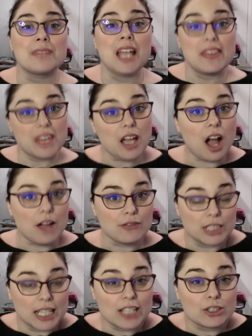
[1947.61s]
They offer a
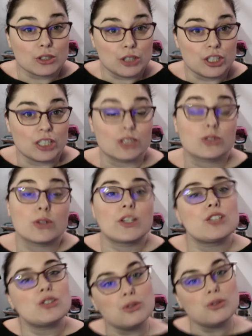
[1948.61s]
nice cushion, so if I
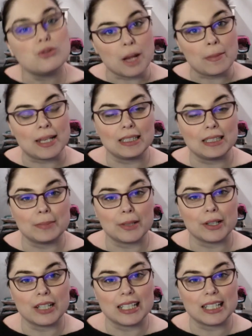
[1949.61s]
do drop my
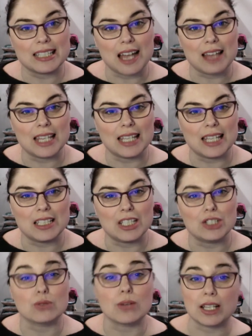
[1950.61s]
clipper, it's not landing
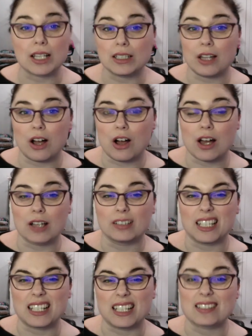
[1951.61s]
directly on
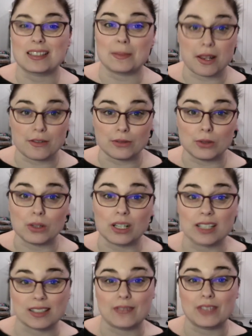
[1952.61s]
like a cement floor,
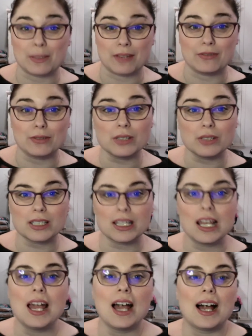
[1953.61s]
because I have cement floors,
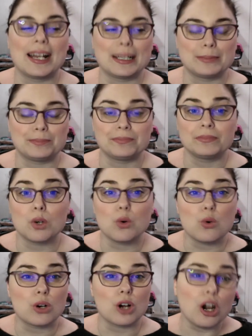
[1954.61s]

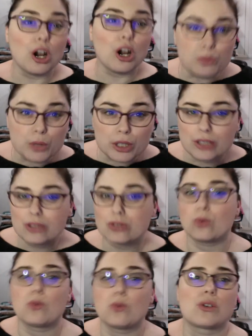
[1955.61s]
or hardwoods,
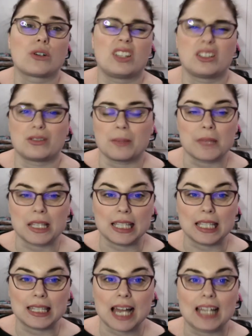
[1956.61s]
or something like
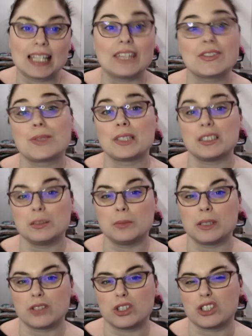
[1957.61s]
that. It gives them a little bit
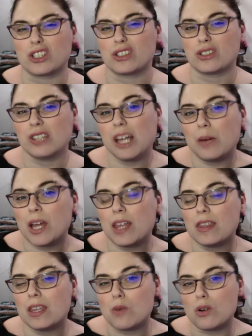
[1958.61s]
of cushion, so that way
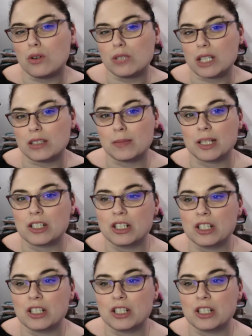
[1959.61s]
they won't go down so much.